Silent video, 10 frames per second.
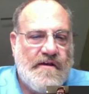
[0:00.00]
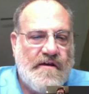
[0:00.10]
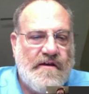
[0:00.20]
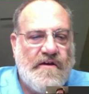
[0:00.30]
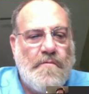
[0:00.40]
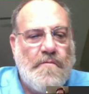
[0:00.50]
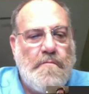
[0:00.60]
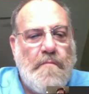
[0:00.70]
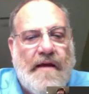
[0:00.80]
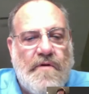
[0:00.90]
you
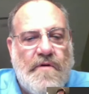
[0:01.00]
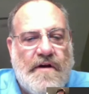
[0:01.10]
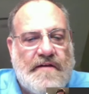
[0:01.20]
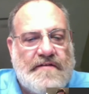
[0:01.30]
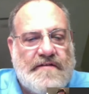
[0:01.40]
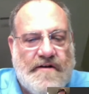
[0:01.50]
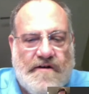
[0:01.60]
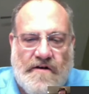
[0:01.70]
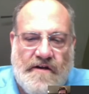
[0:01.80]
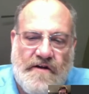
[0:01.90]
might want to
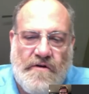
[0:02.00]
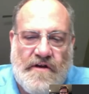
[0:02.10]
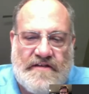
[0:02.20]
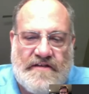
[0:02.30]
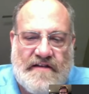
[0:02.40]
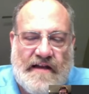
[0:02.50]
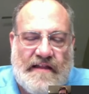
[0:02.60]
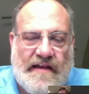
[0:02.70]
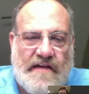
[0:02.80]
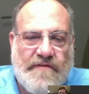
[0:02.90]
consider, you know, a
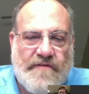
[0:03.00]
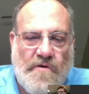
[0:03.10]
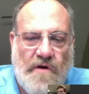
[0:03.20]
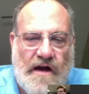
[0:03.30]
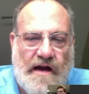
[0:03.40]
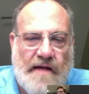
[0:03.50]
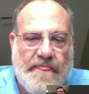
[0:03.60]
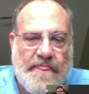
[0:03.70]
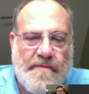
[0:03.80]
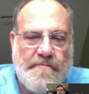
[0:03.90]
slightly different crop,
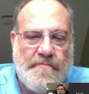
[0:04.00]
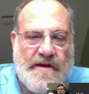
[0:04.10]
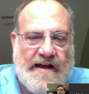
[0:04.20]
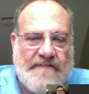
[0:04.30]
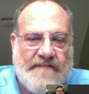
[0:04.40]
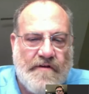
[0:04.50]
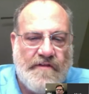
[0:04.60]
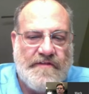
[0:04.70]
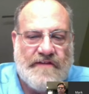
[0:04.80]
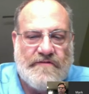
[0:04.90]
but I feel
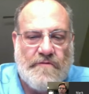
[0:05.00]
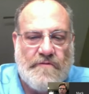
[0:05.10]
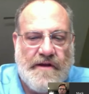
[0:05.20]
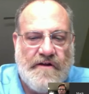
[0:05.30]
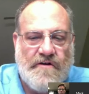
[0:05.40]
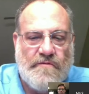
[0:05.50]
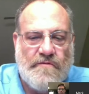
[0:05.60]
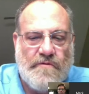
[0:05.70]
that this would be a good one